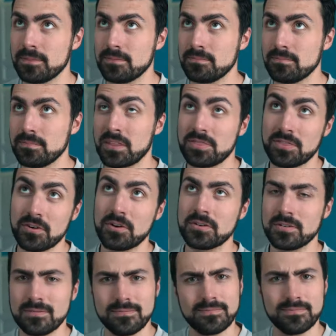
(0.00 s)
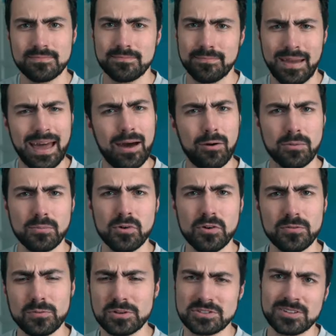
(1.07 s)
my third power
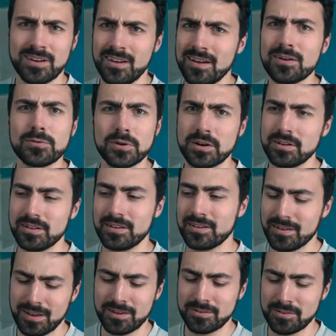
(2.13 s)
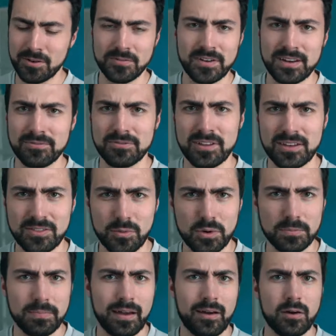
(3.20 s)
move, which really, I don't know if I even like the
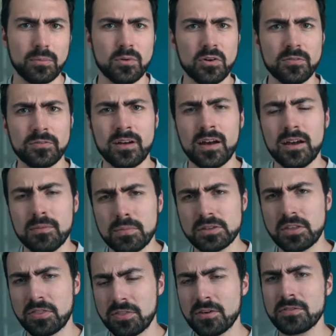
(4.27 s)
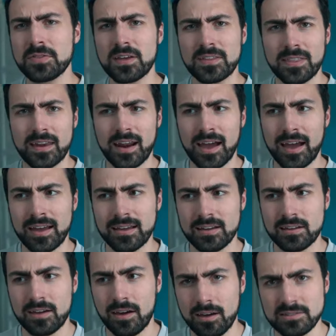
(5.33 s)
word power move, but the third thing that I
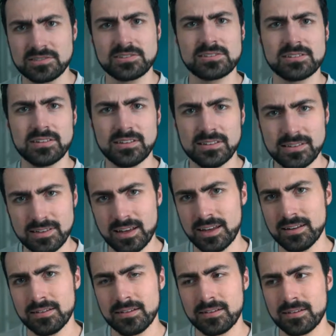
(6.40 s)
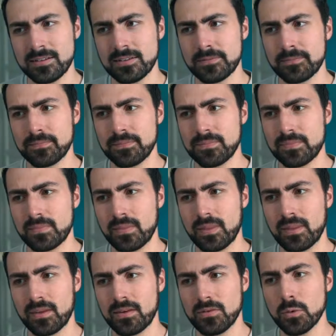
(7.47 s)
consciously did
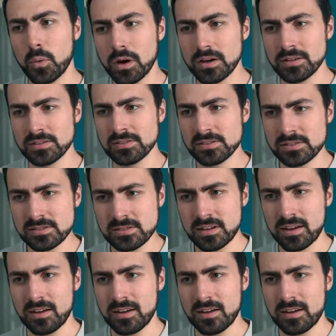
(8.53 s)
was